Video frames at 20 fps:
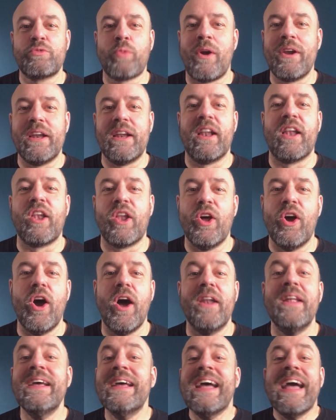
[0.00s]
wanted to
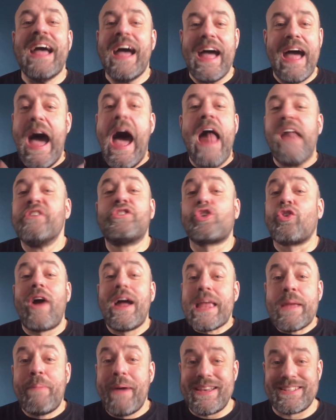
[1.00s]
learn, and try
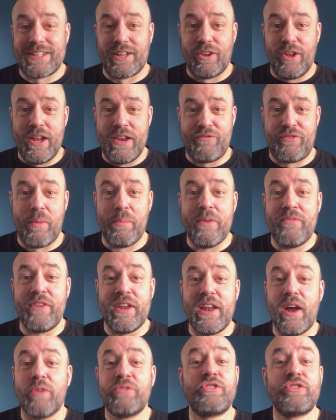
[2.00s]
your best to learn it from the video.